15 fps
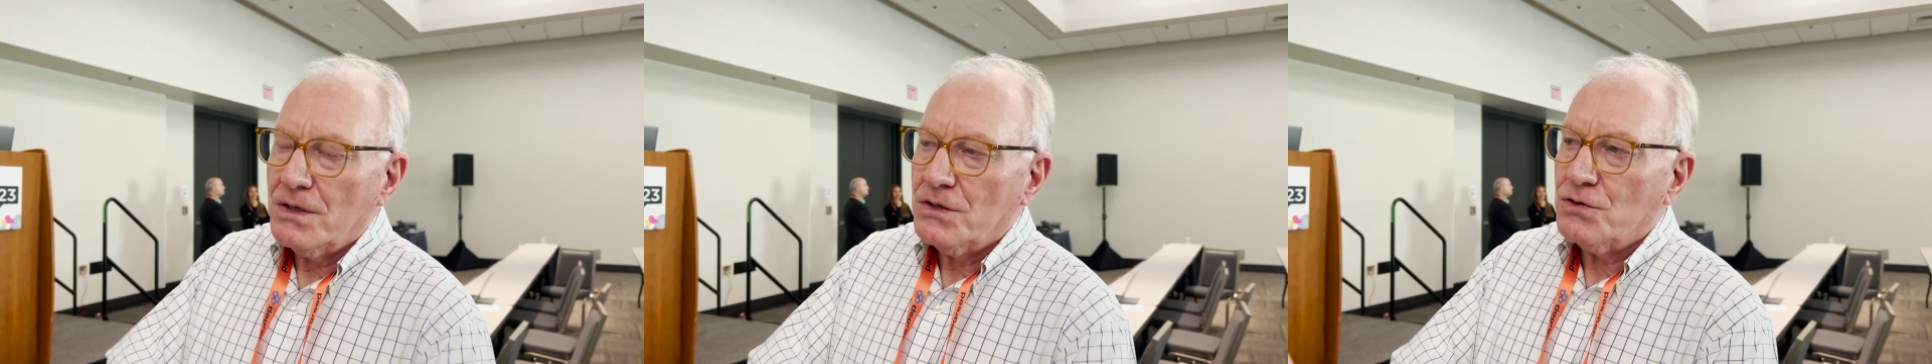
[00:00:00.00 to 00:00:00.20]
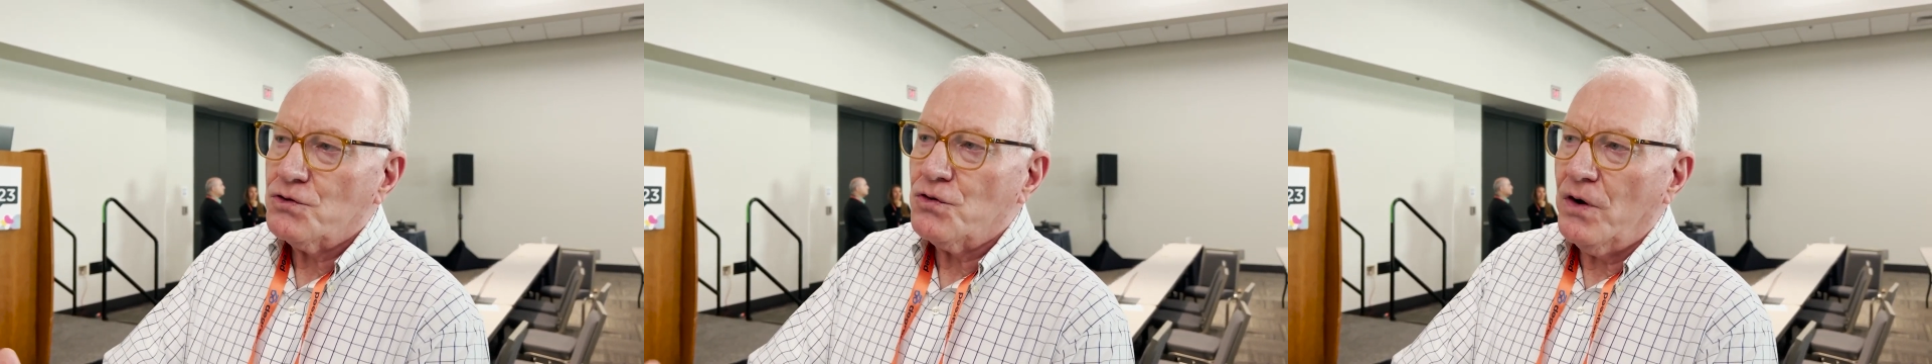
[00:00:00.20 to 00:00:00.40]

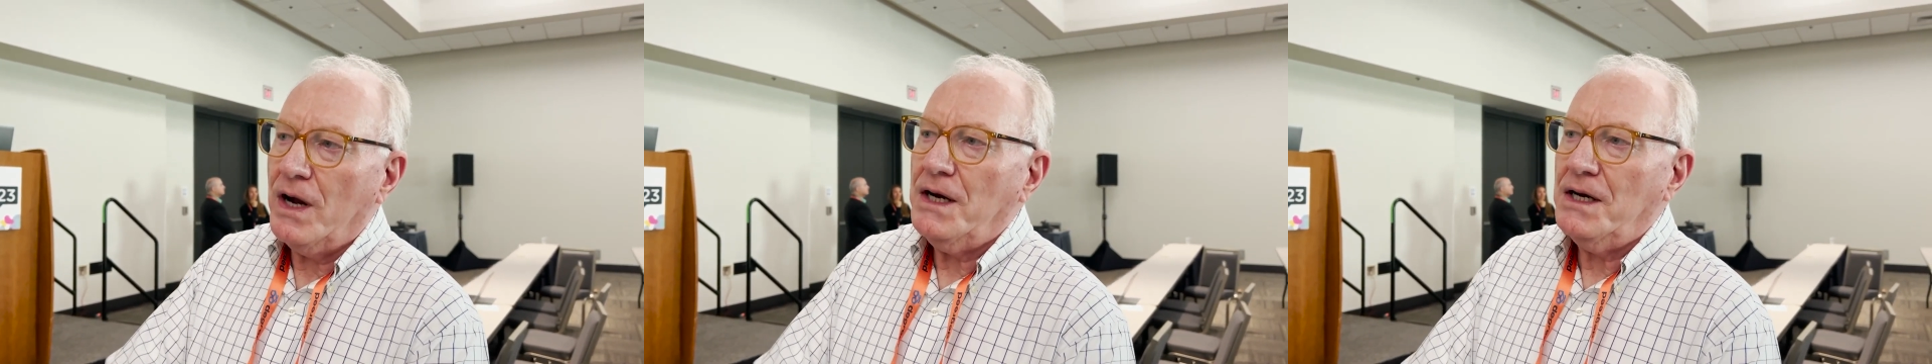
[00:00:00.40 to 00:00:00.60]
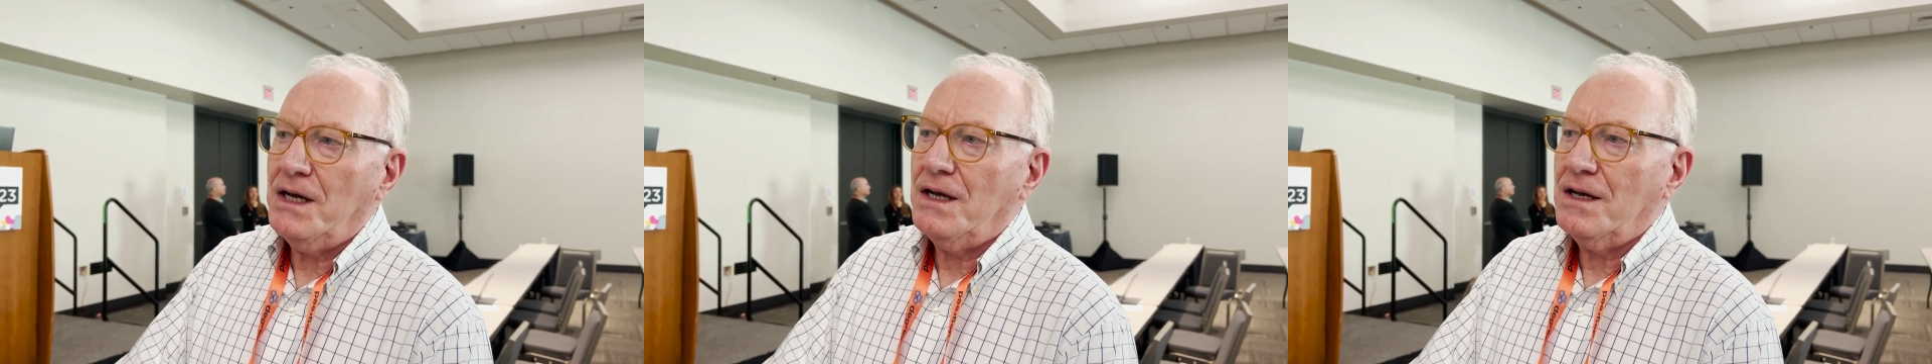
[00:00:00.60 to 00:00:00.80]

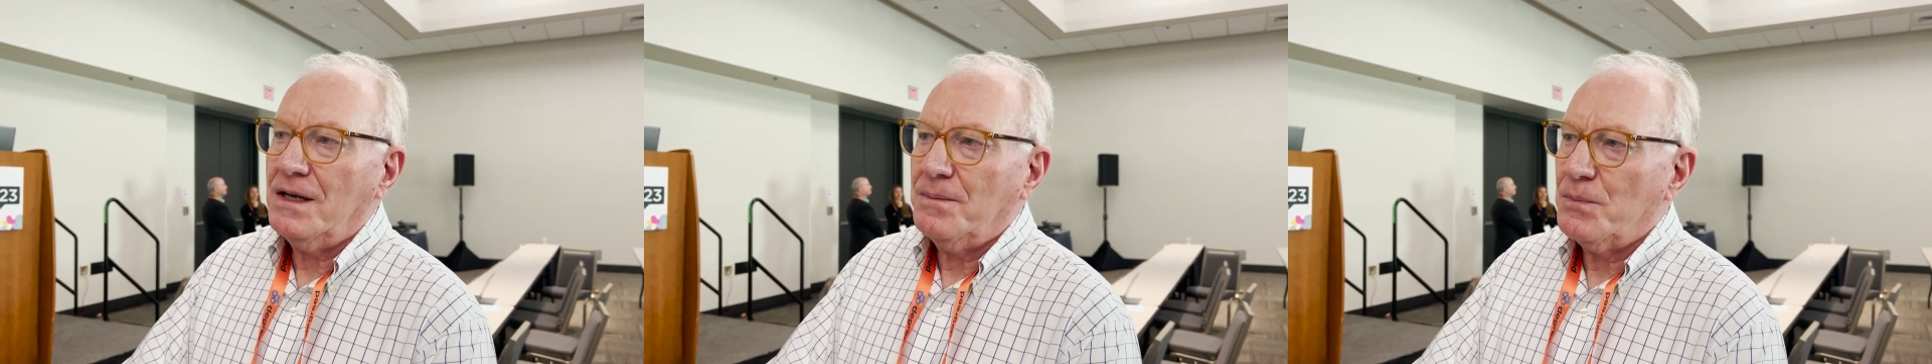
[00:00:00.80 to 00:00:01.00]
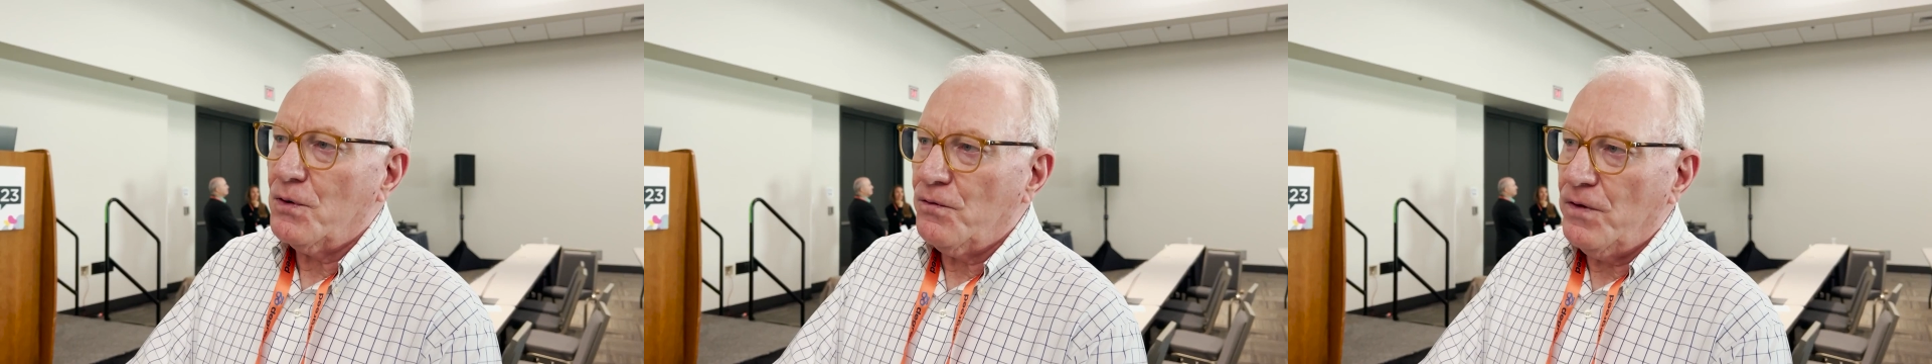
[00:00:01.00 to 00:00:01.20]
training
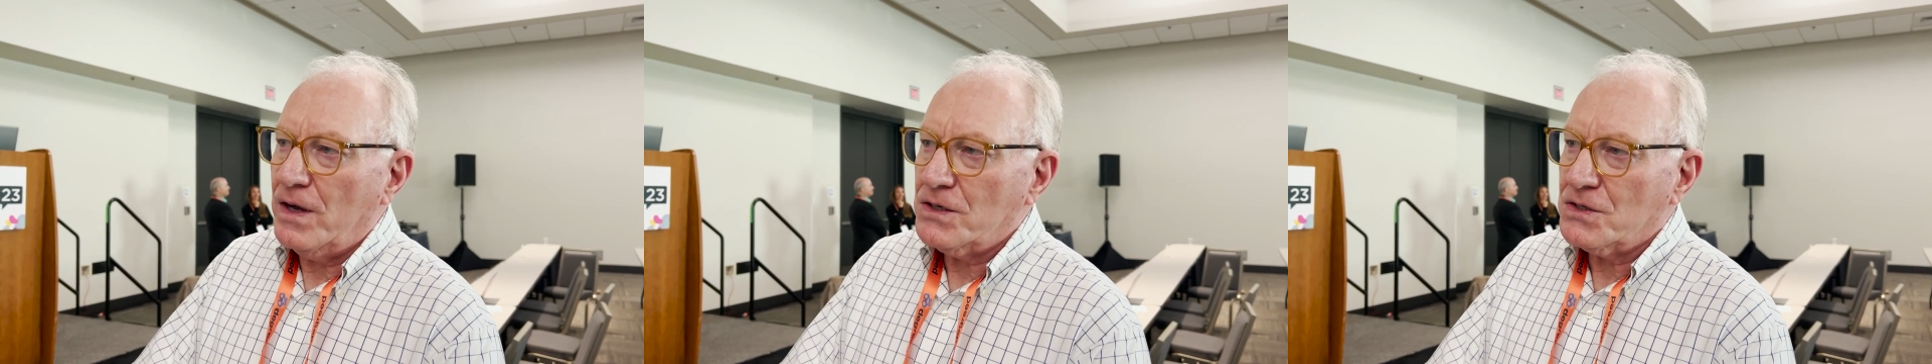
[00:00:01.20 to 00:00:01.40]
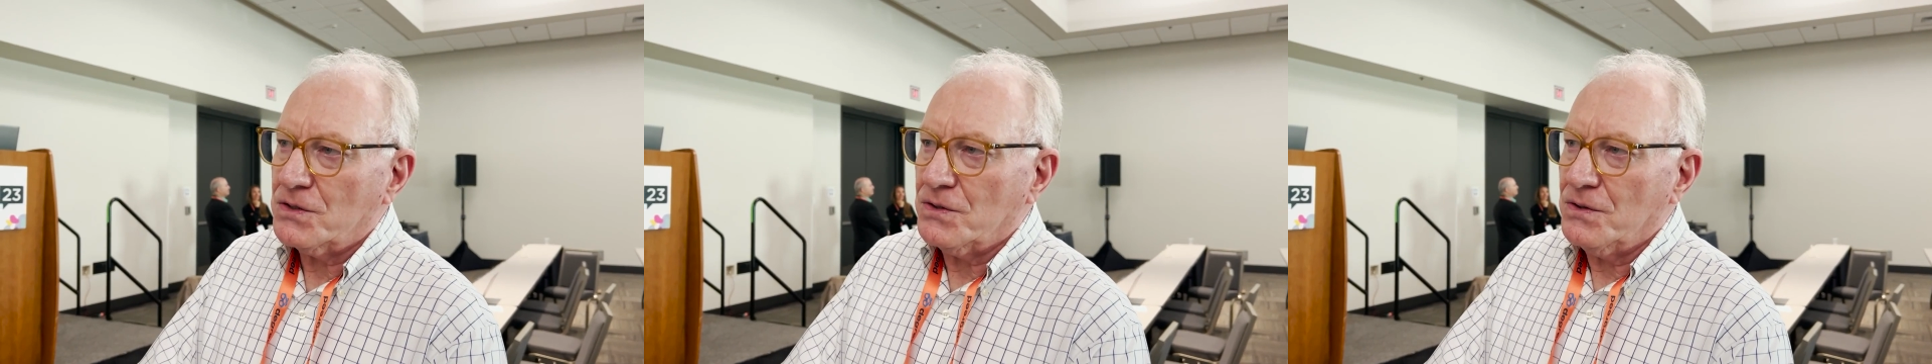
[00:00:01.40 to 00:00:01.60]

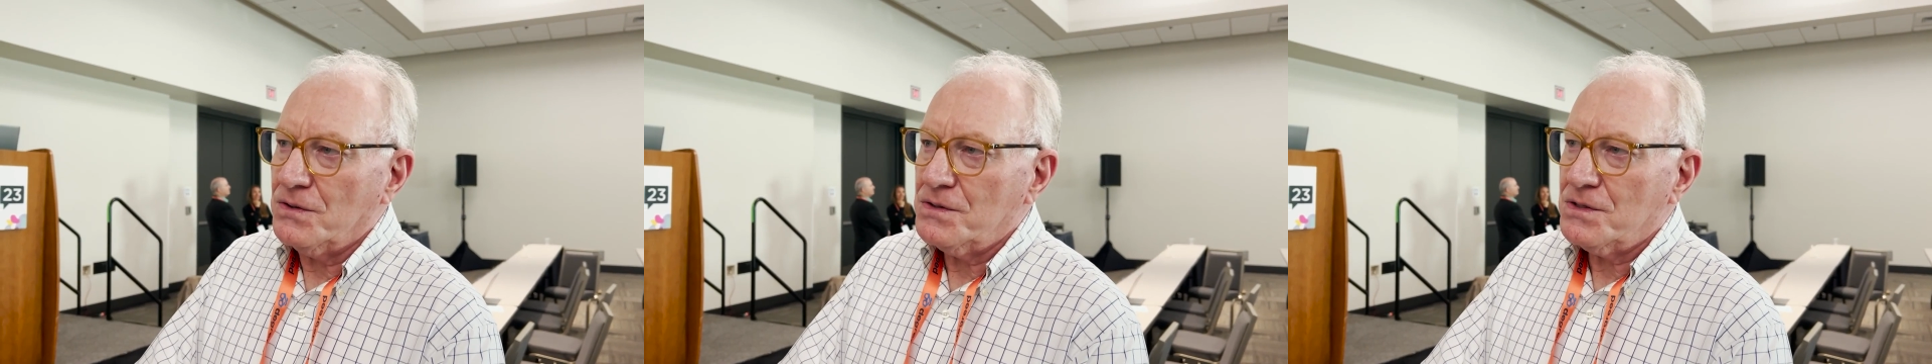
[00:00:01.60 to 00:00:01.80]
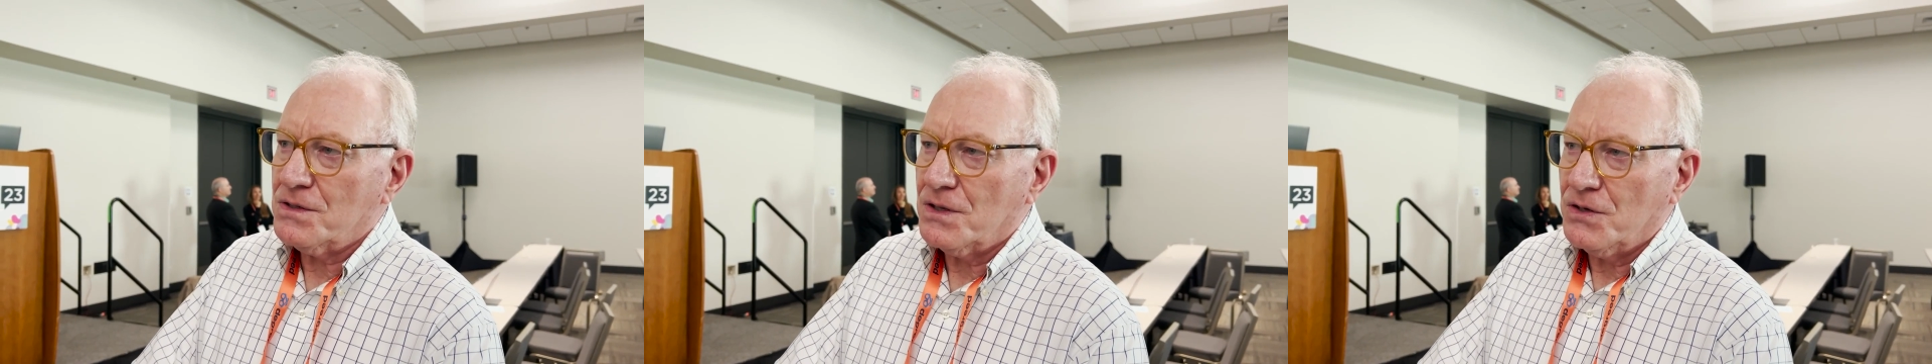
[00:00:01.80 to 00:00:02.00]

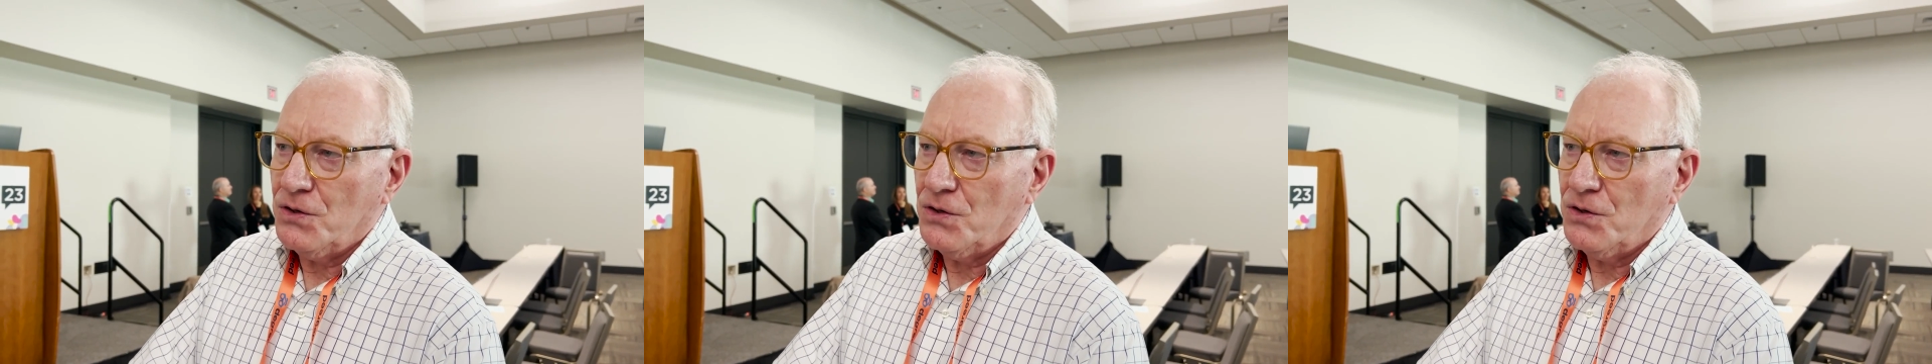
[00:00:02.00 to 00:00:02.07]
professionals,